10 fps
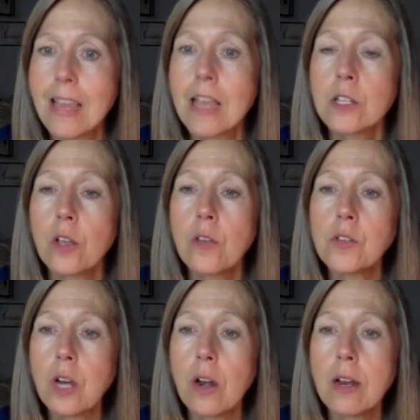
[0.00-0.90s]
So you
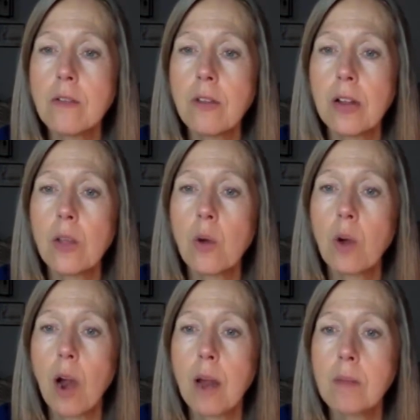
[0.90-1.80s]
started a very low
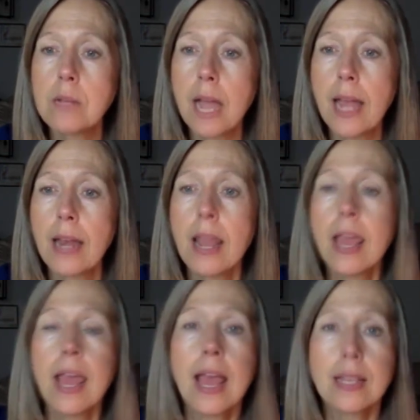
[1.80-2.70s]
carb diet.
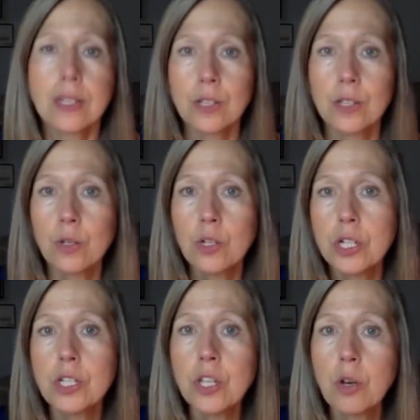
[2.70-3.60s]
So
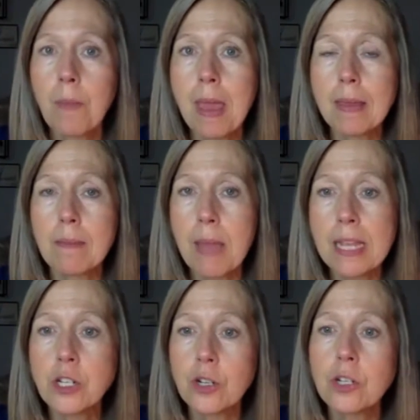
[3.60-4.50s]
just, you know, make
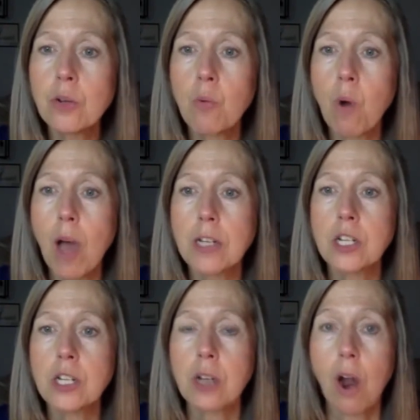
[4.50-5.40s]
sure to
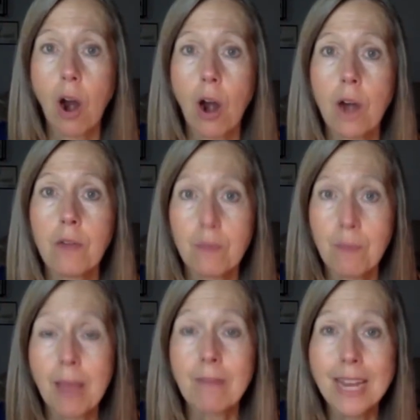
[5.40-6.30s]
watch
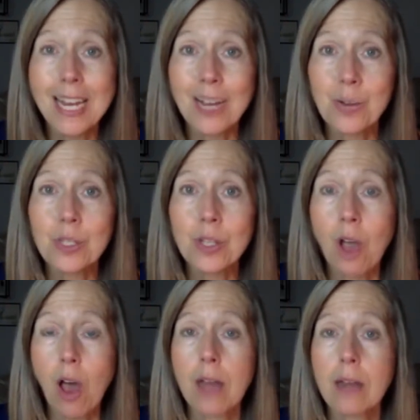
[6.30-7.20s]
my videos
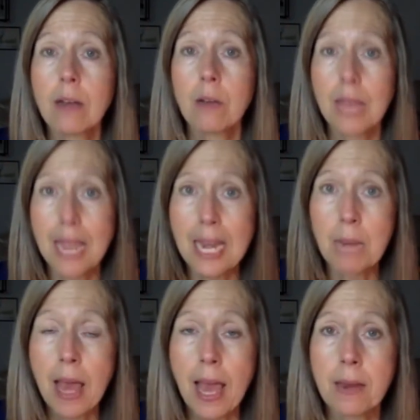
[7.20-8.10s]
on the eating
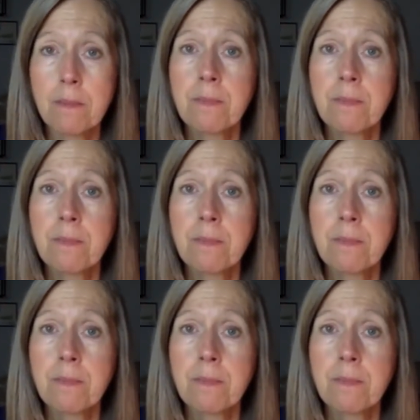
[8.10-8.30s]
plan,